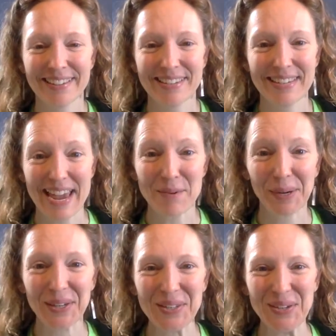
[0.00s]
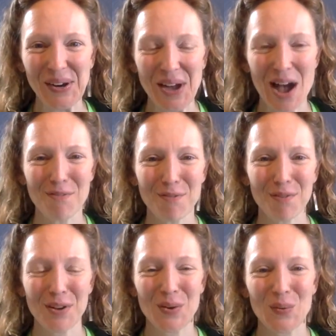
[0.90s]
Today we're going to start
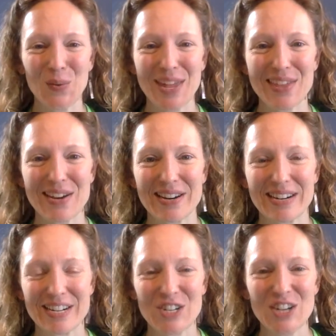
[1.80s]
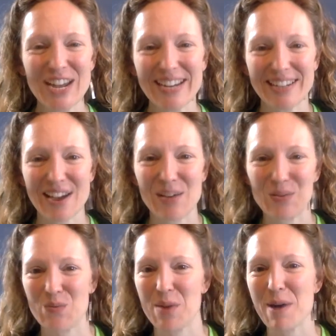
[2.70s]
off with our
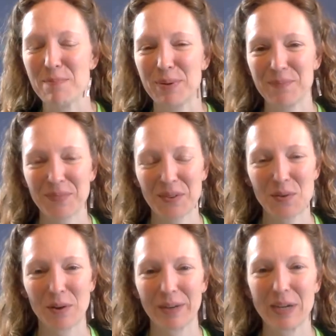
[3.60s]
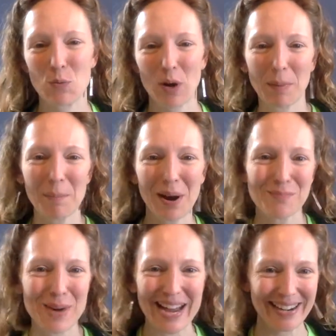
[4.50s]
shakedown warm-up, where we're going to warm up our
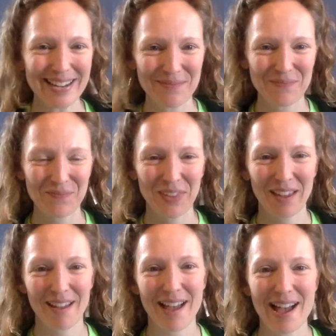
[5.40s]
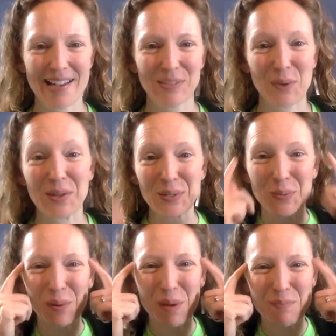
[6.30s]
body as well as
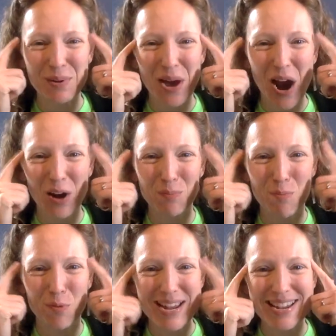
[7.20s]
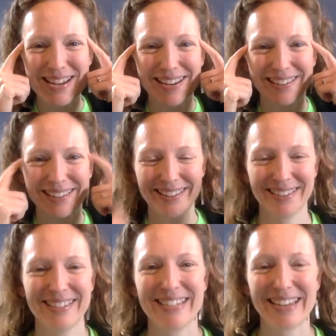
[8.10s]
warm up our brain
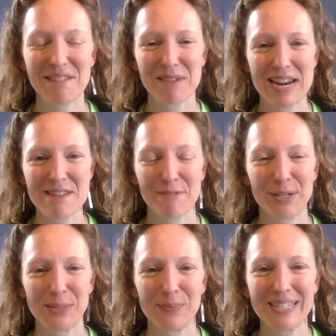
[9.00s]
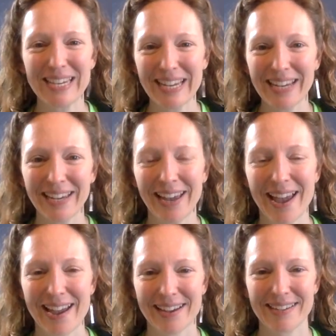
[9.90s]
to get ready for some singing
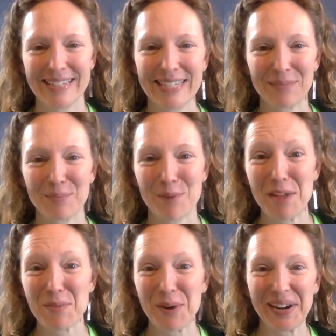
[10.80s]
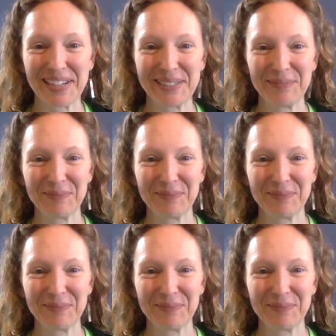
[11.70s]
and some breath work.